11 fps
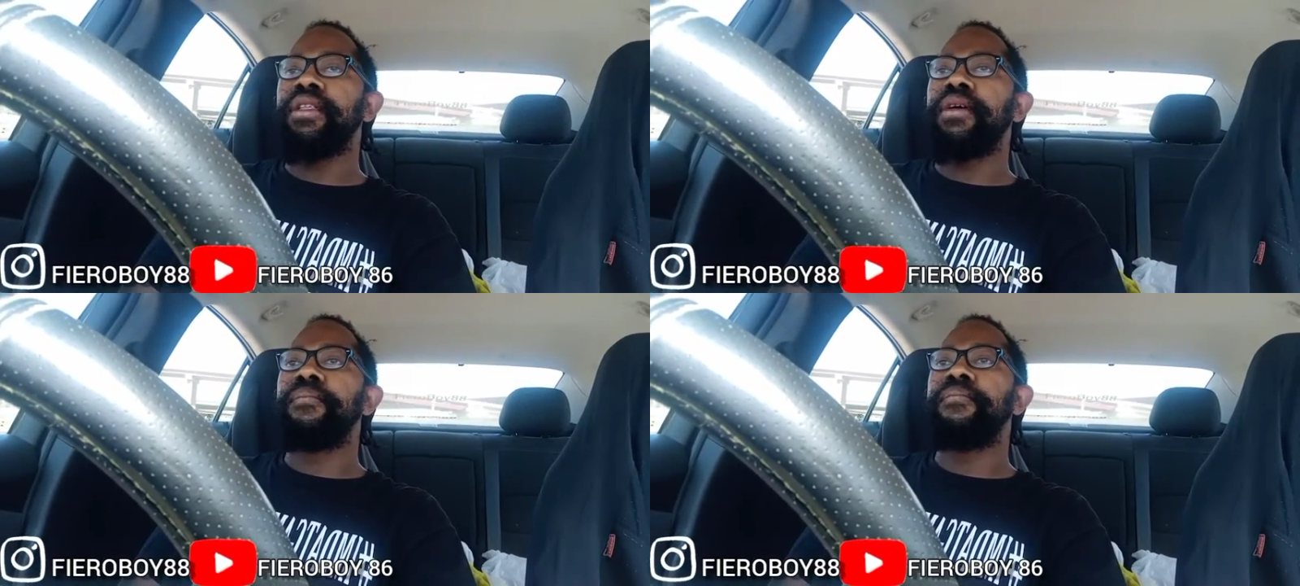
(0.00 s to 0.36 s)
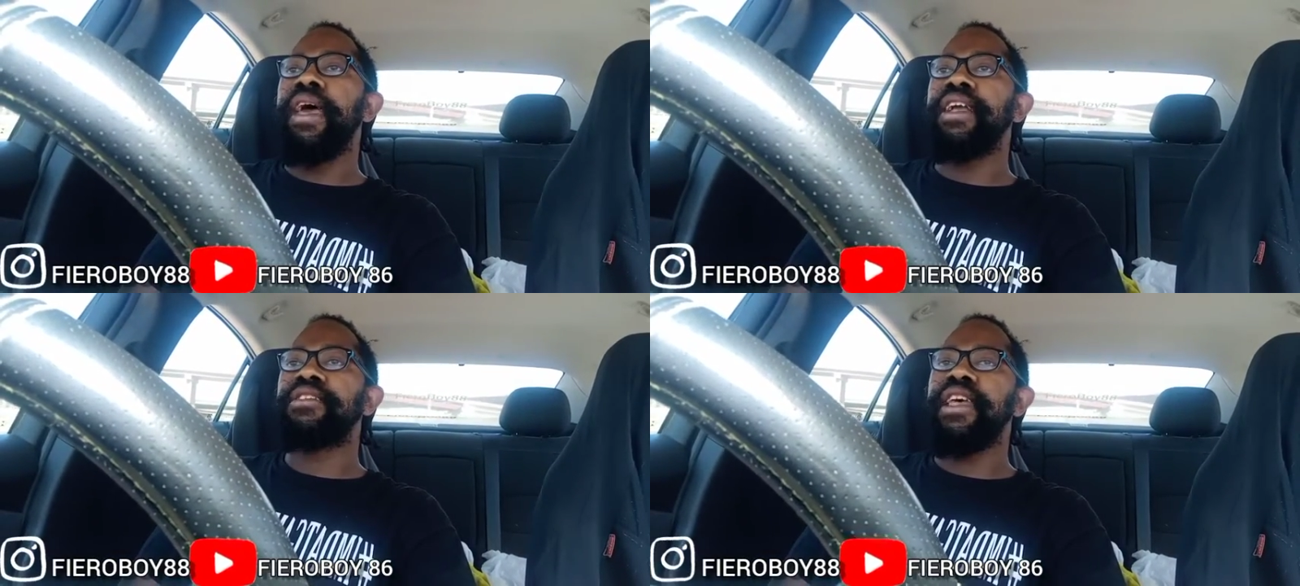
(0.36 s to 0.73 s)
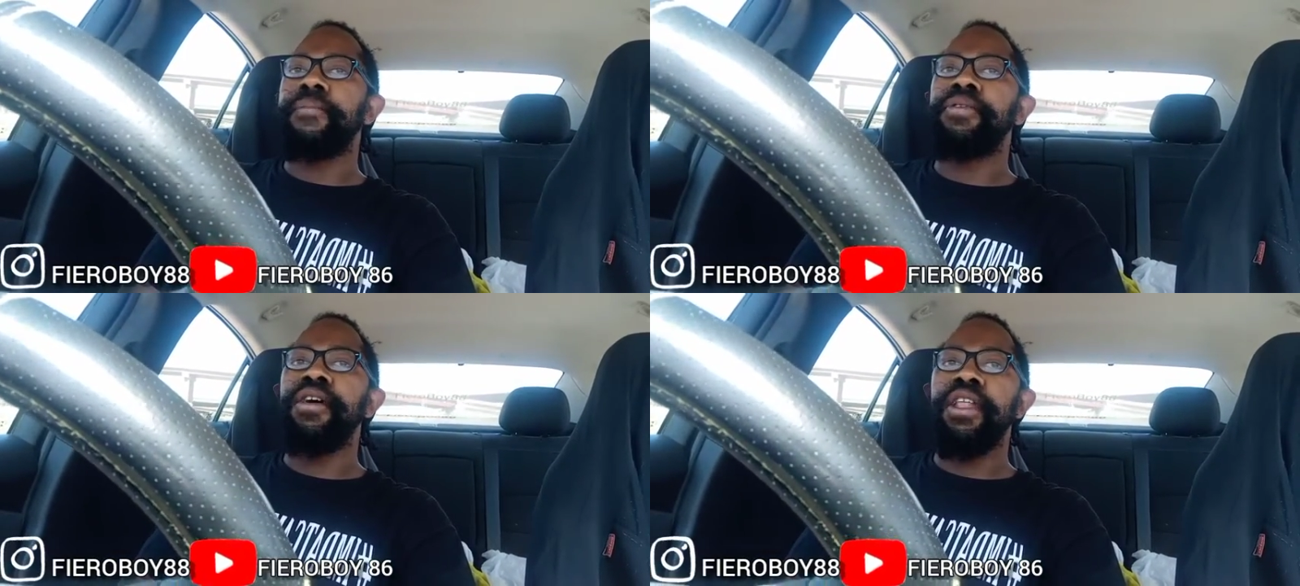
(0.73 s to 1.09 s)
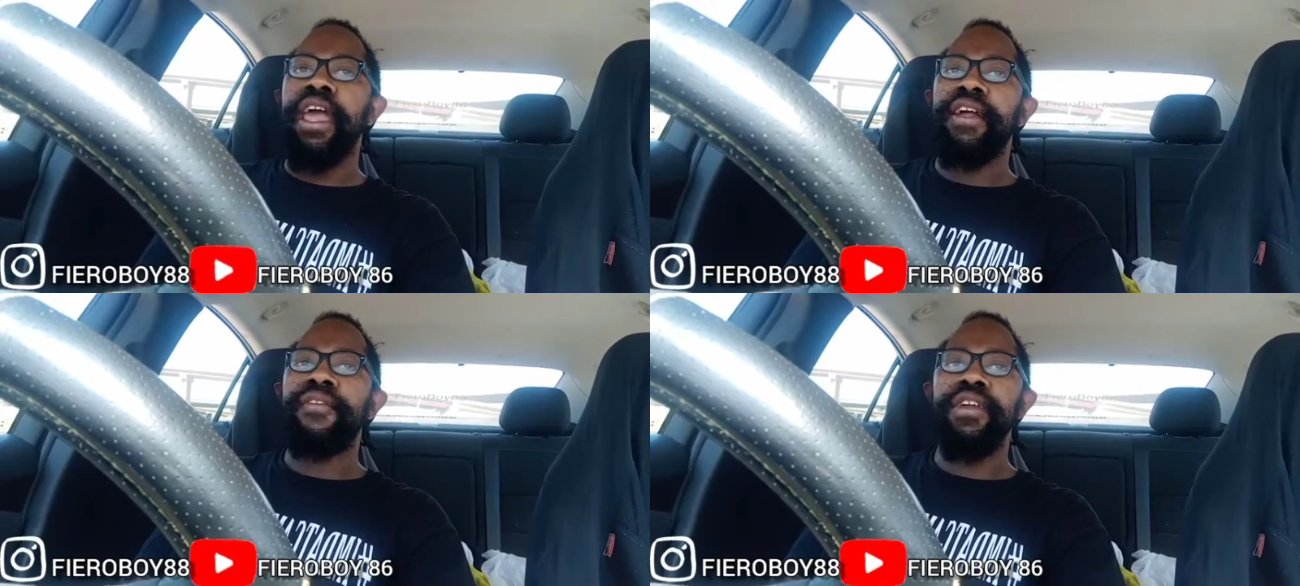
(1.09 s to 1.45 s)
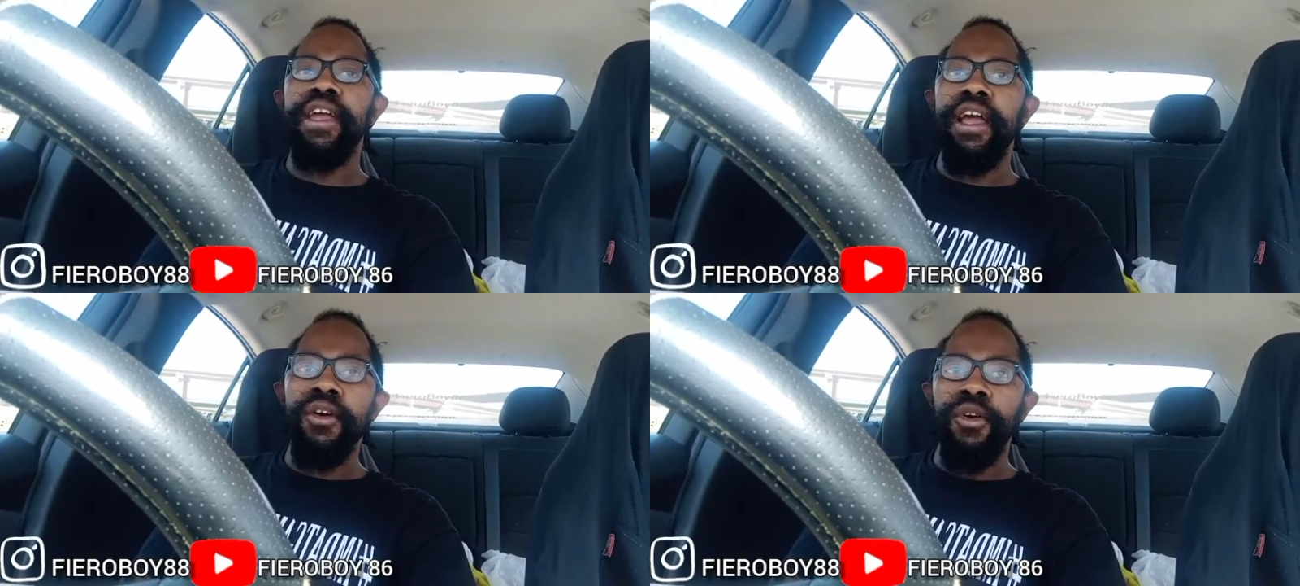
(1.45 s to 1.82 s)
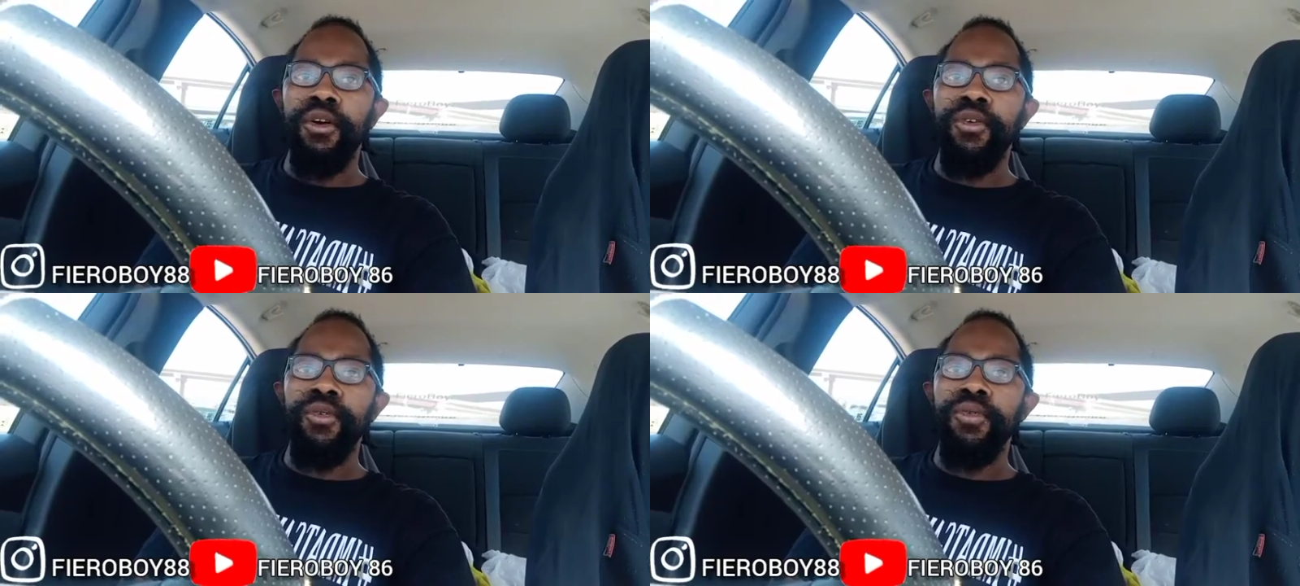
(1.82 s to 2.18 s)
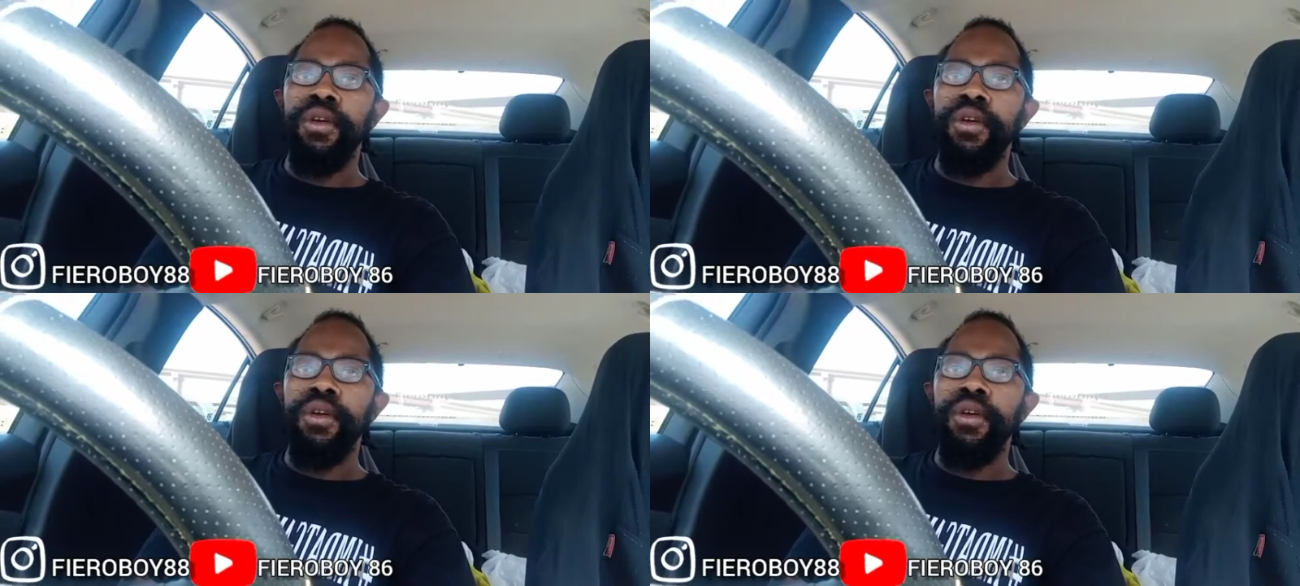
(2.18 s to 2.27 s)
makes a Pontiac Fiero